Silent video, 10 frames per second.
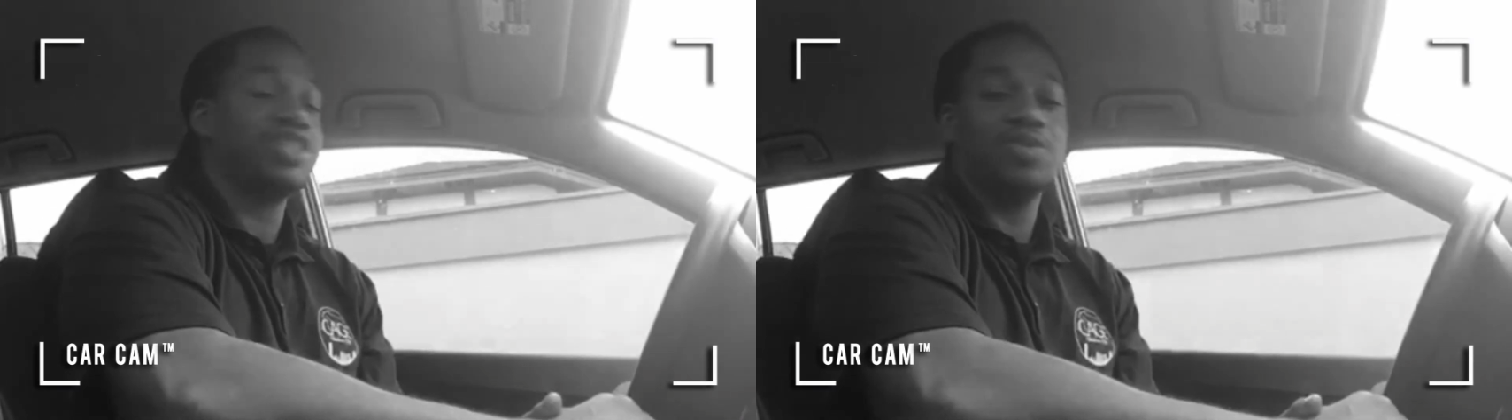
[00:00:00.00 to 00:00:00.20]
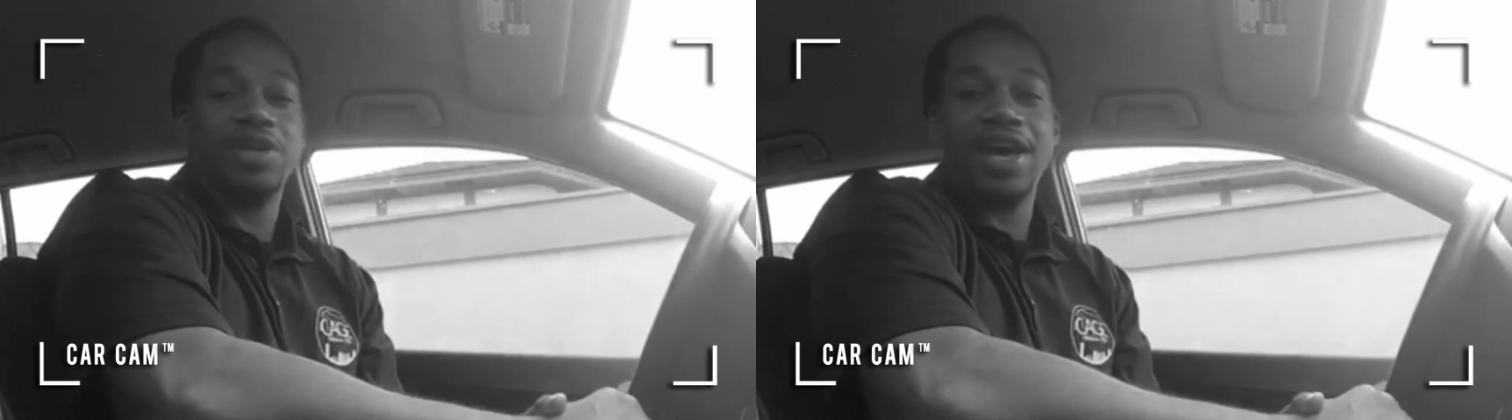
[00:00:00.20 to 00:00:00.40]

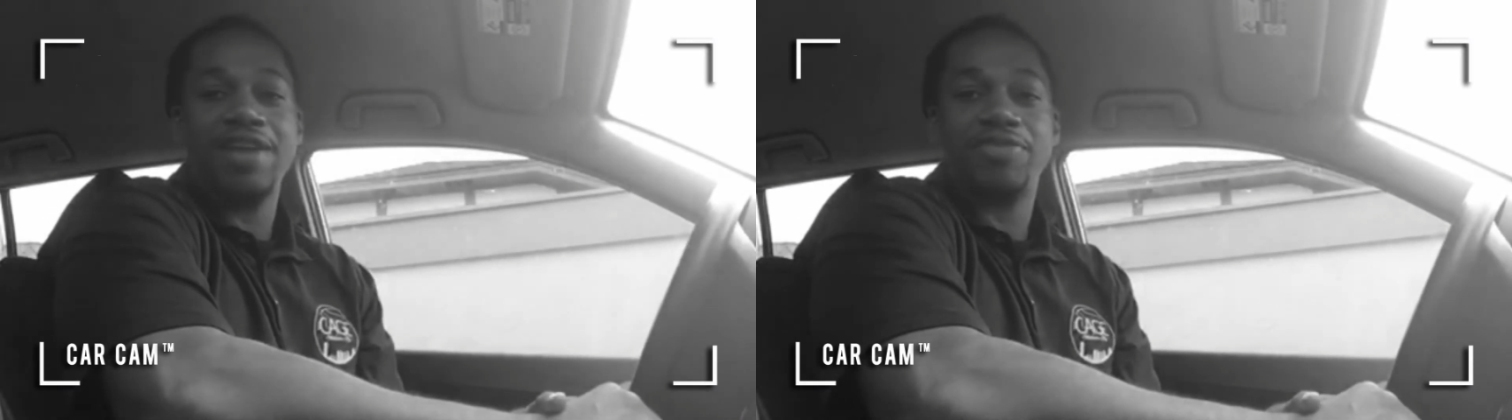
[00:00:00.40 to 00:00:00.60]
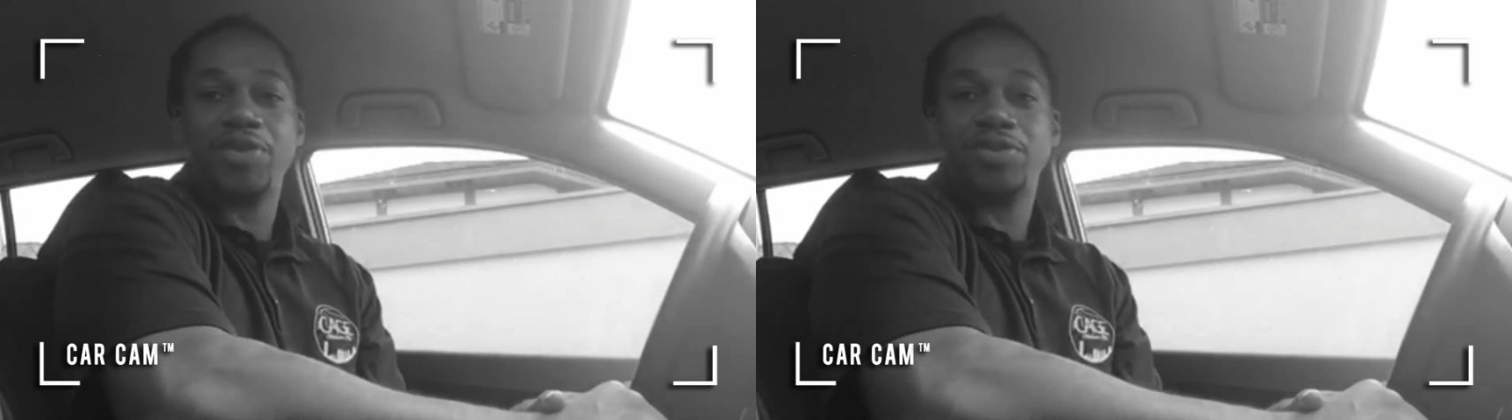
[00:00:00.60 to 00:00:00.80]
what
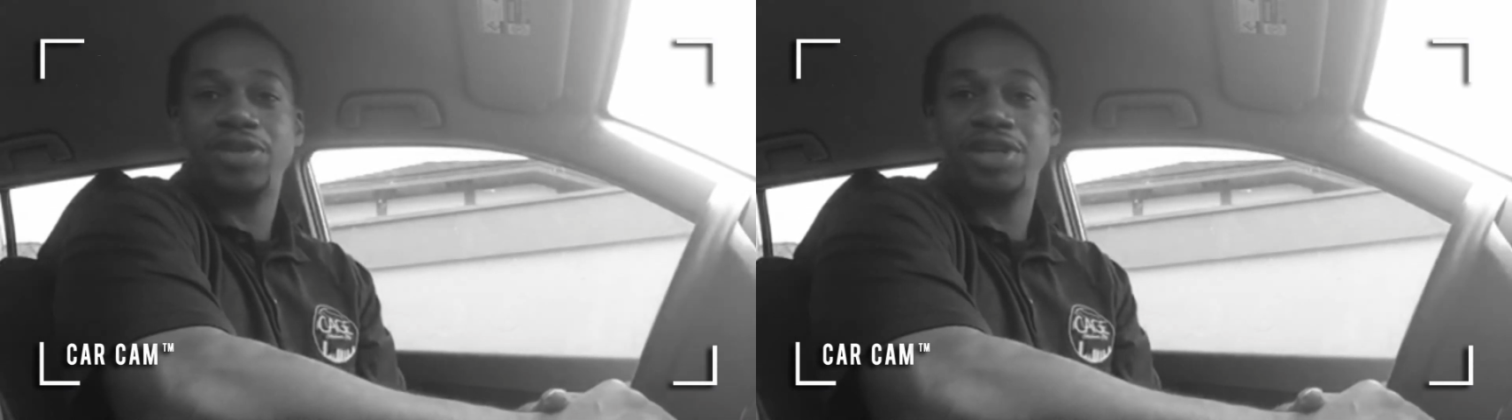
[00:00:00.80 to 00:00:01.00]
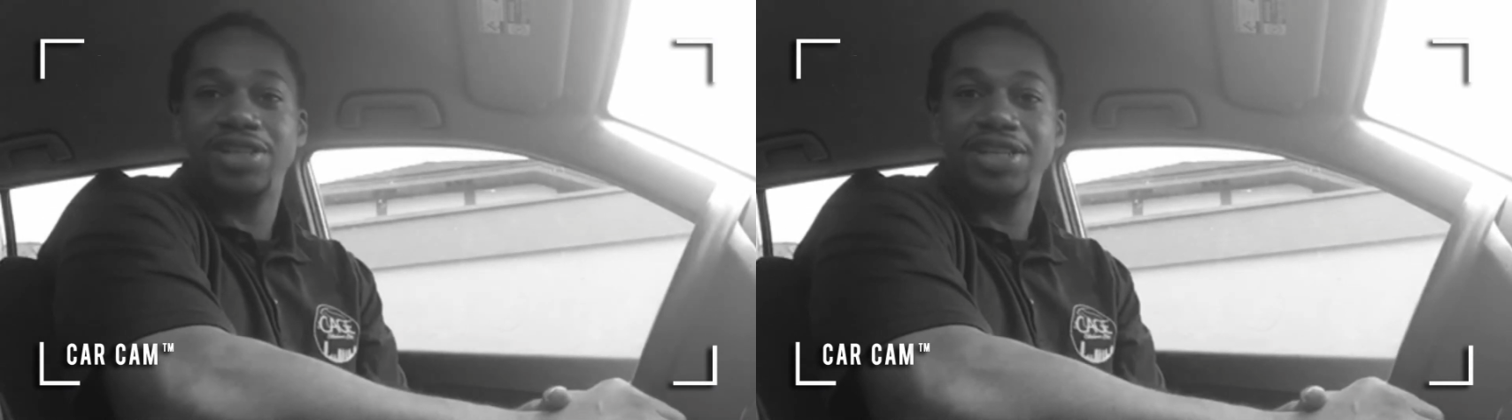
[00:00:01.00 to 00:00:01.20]
Afro
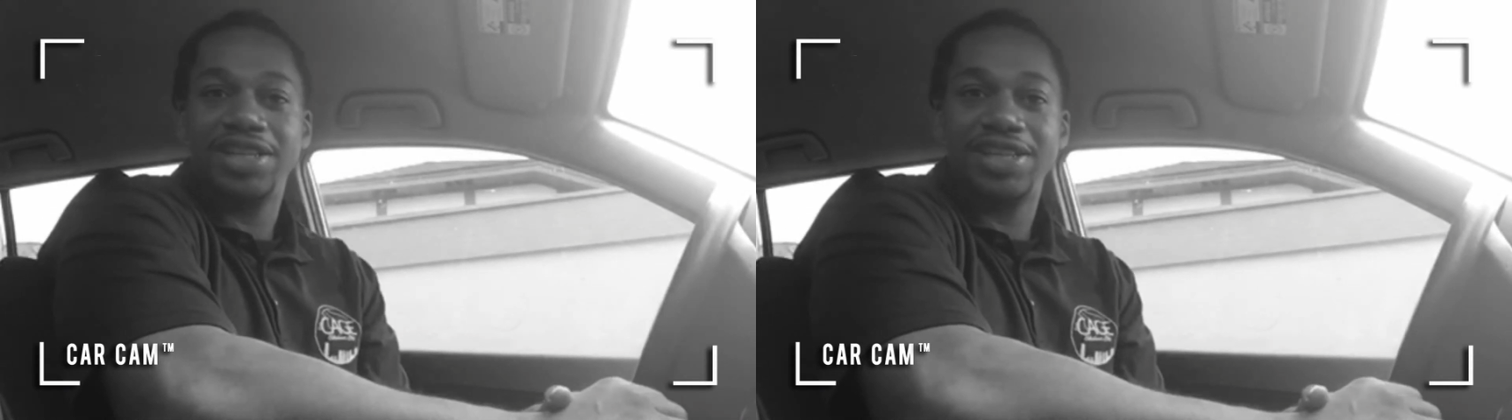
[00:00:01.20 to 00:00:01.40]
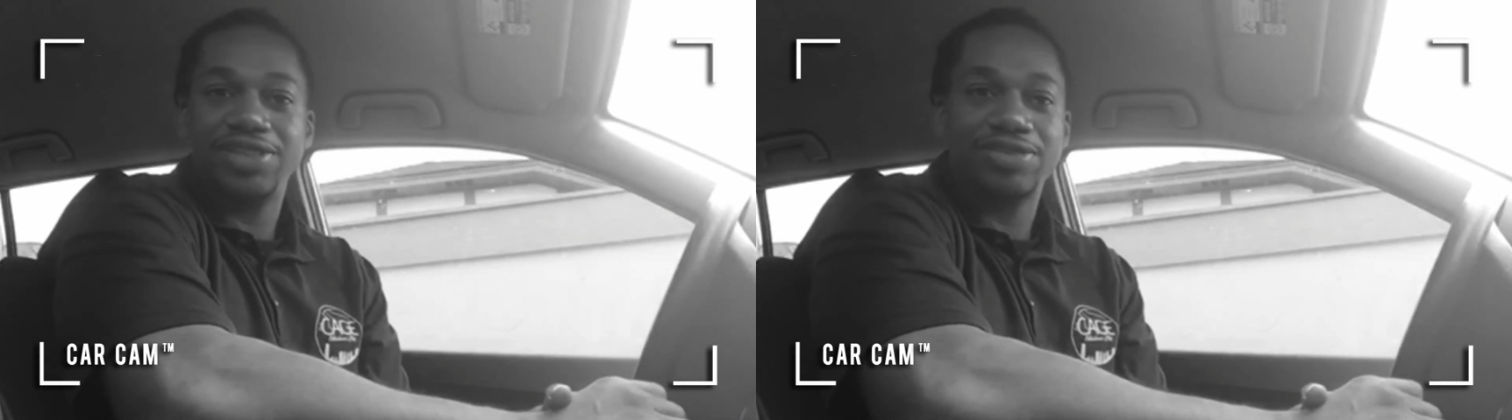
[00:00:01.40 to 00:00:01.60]
Thunder
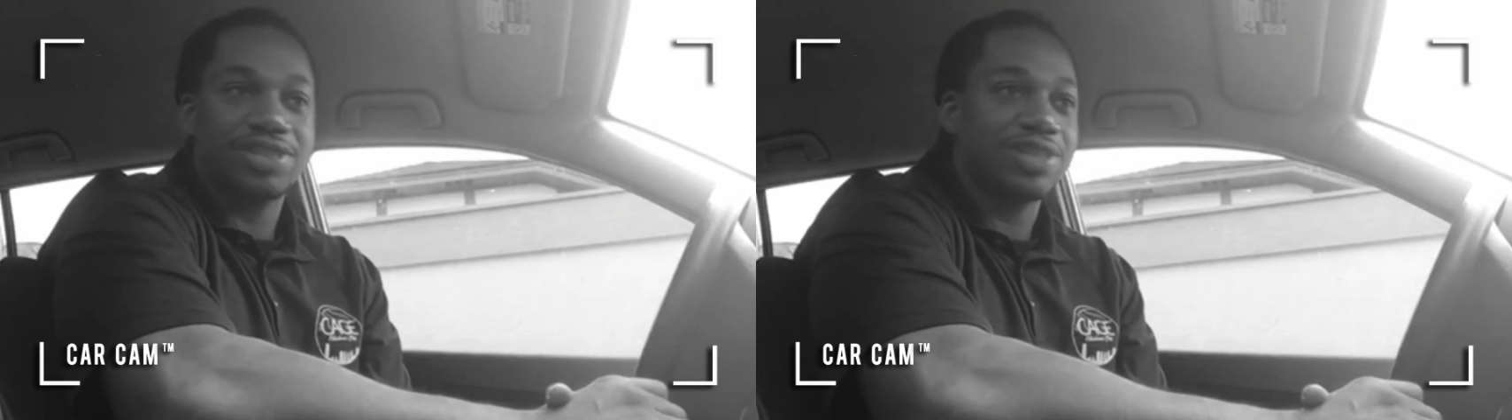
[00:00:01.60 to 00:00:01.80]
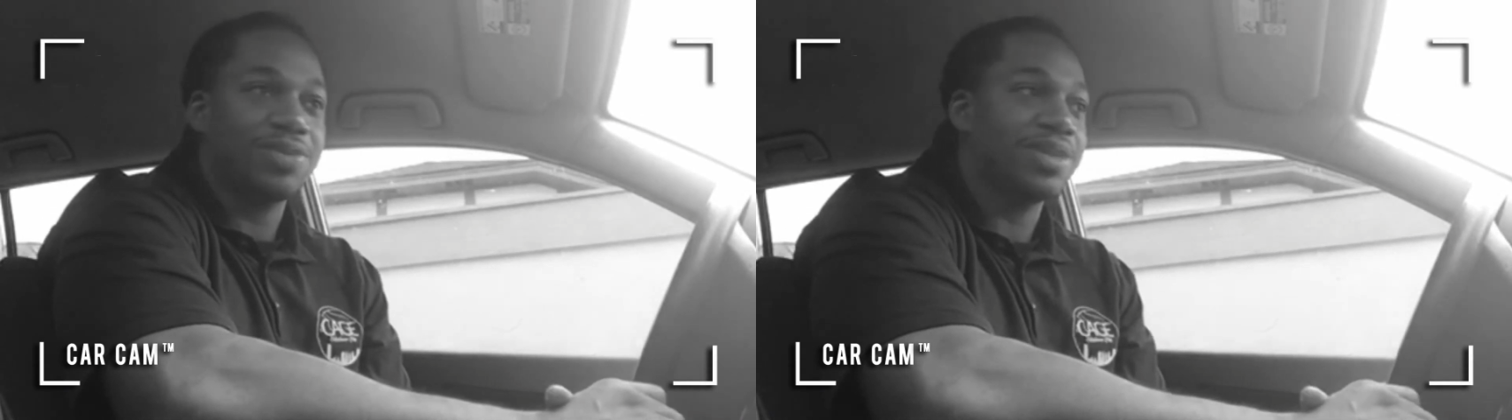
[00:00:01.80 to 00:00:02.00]
did? Did you
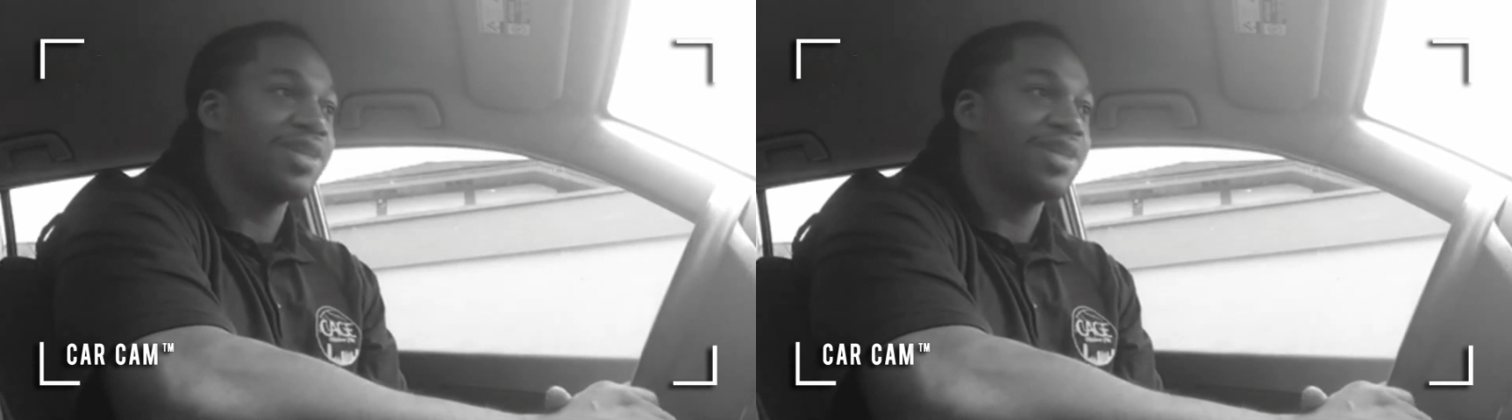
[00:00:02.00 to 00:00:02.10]
see what